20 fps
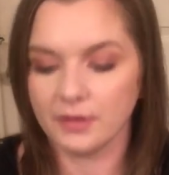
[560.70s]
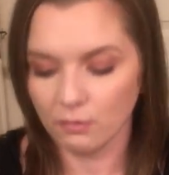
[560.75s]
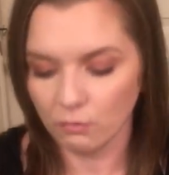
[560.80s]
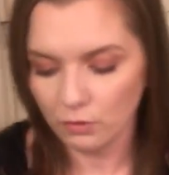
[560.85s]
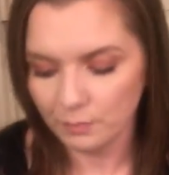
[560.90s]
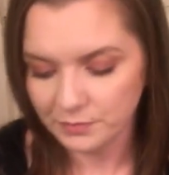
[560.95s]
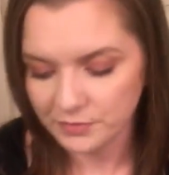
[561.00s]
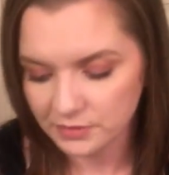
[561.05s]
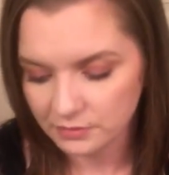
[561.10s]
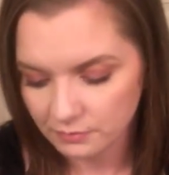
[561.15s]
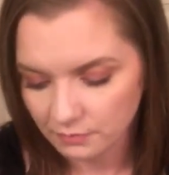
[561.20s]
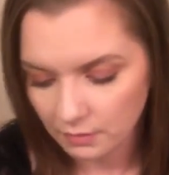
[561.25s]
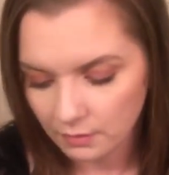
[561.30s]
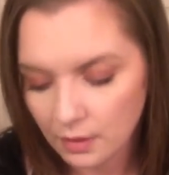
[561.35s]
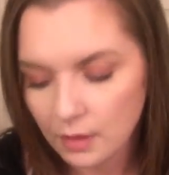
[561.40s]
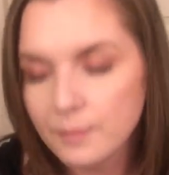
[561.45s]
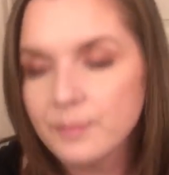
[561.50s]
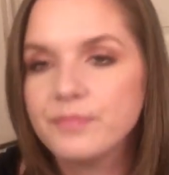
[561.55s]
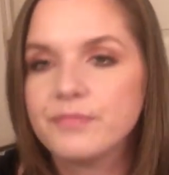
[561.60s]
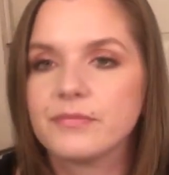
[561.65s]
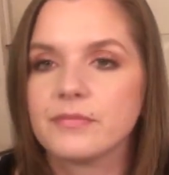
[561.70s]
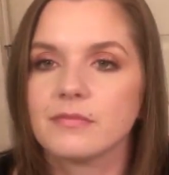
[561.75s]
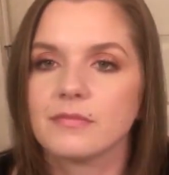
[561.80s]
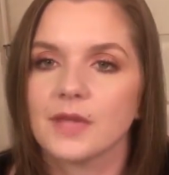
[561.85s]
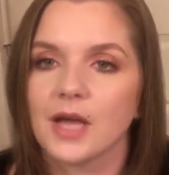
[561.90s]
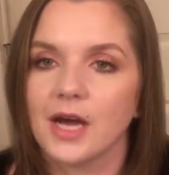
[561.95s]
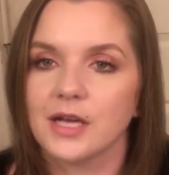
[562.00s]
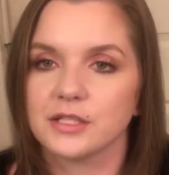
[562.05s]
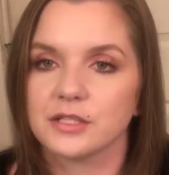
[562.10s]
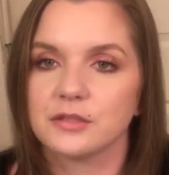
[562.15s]
Oops.
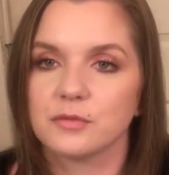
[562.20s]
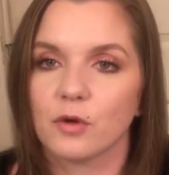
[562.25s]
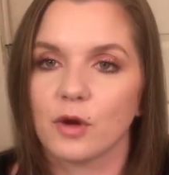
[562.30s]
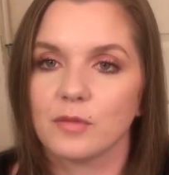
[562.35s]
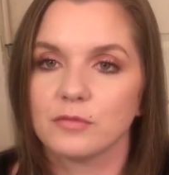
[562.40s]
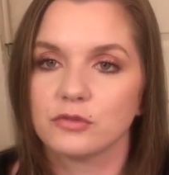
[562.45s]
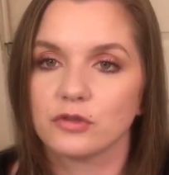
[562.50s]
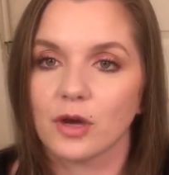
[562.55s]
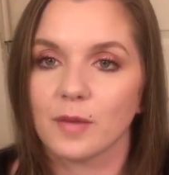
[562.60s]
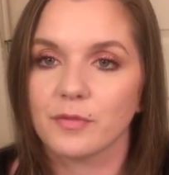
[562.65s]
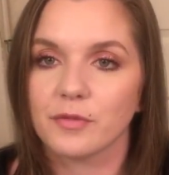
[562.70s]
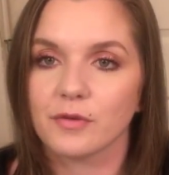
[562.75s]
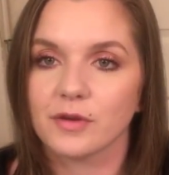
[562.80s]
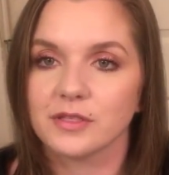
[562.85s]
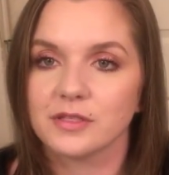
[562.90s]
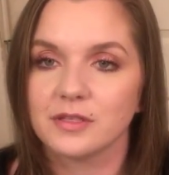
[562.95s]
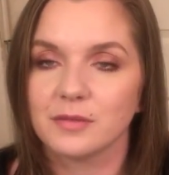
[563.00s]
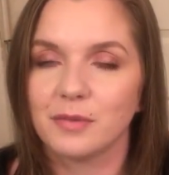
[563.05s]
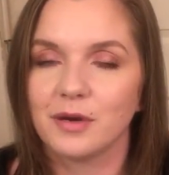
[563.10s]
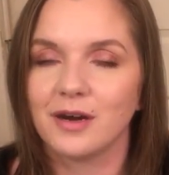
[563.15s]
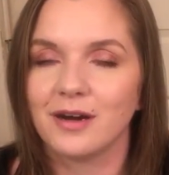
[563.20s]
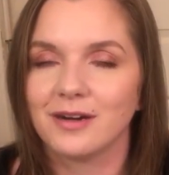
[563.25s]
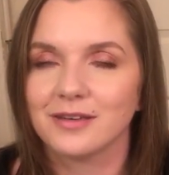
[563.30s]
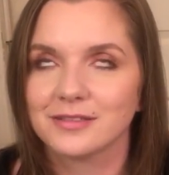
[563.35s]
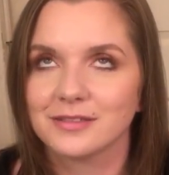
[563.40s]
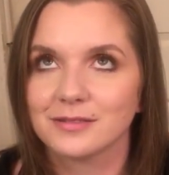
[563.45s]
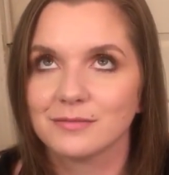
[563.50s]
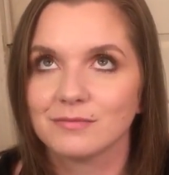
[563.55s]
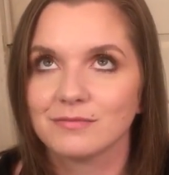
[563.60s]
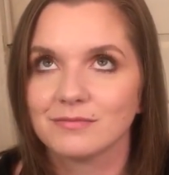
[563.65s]
I just dropped the rest of the
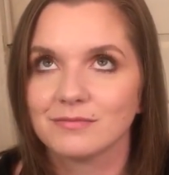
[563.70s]
box.